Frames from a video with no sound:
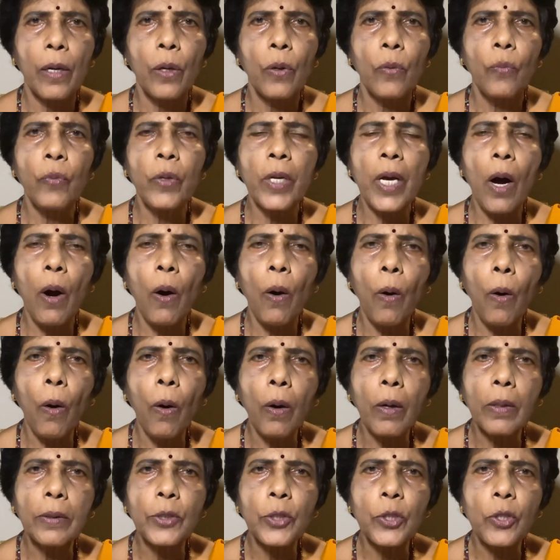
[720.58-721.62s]
We are
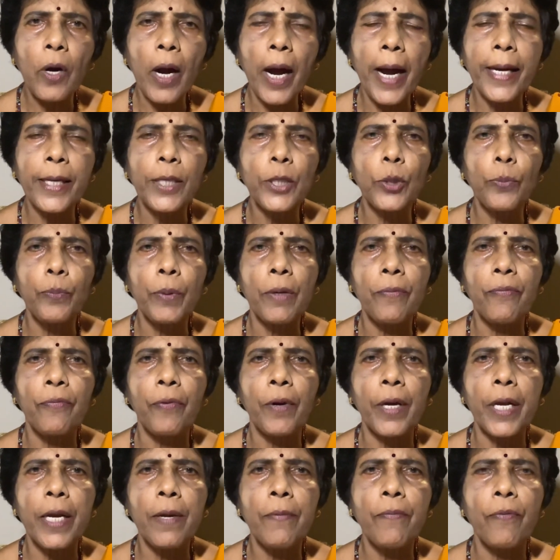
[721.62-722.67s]
all trying to be
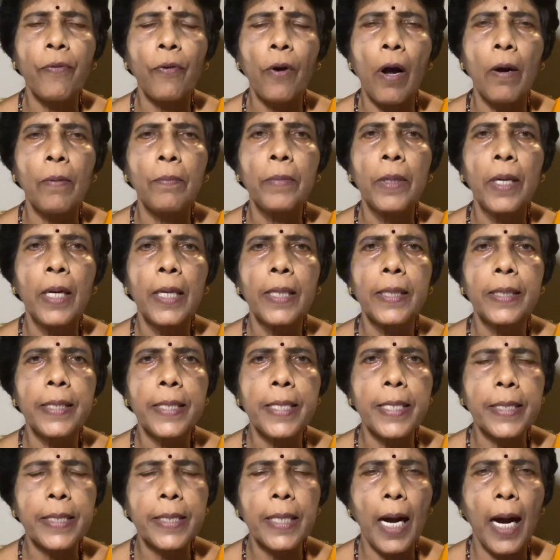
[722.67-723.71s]
free from
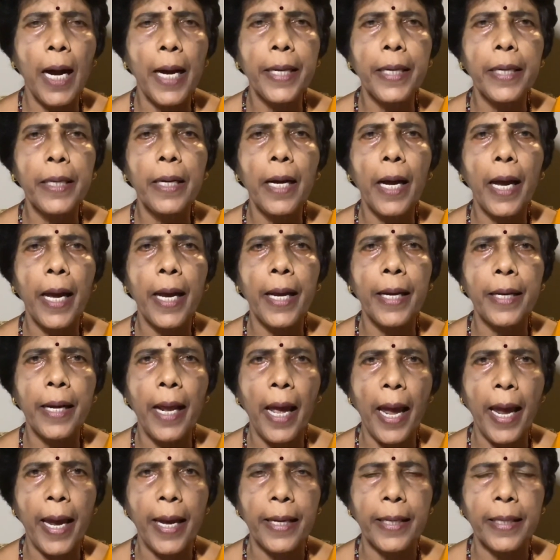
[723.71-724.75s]
desire
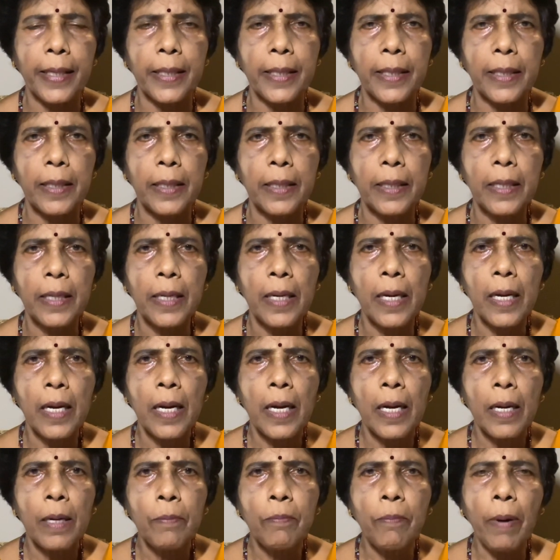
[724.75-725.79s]
and anger.
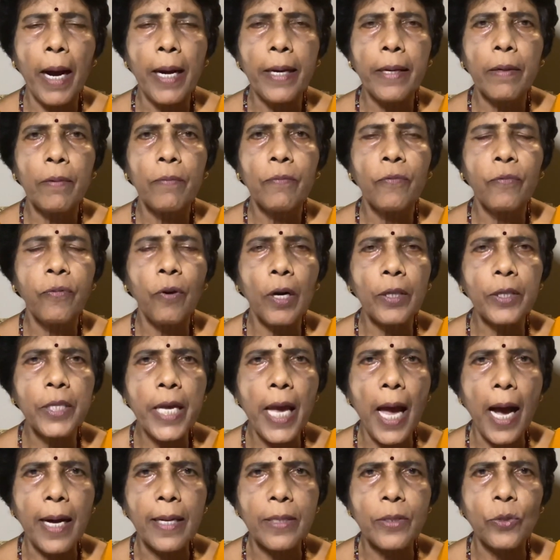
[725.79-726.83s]
But for
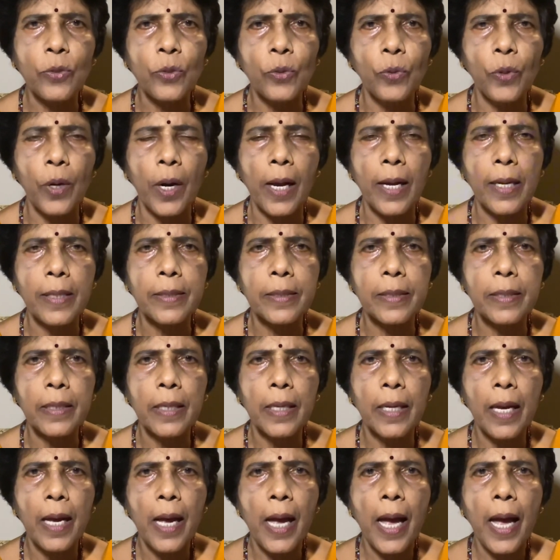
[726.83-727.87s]
the Asuras,
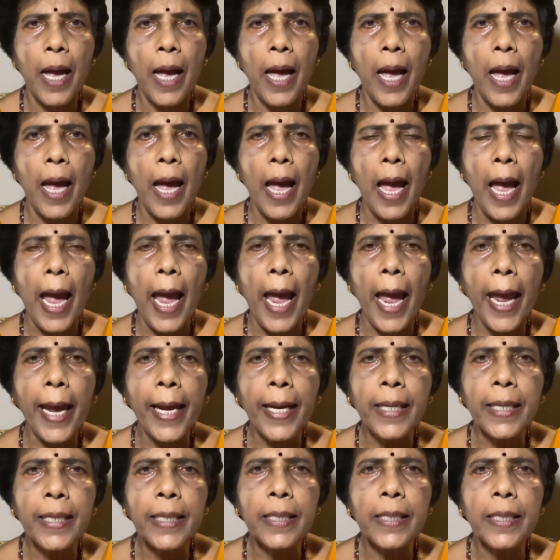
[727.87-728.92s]

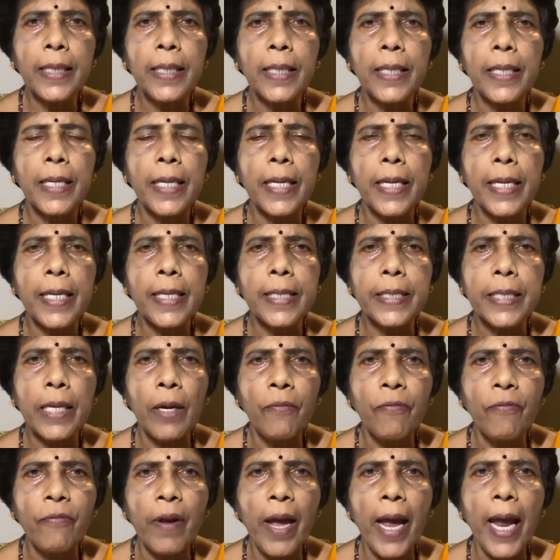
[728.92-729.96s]
anger is a
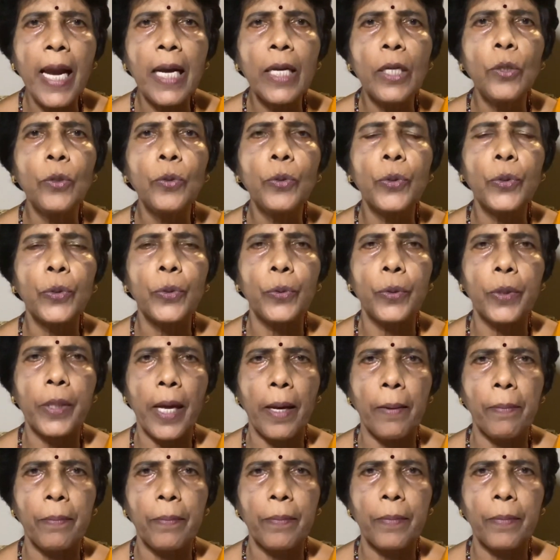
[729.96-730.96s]
value to them.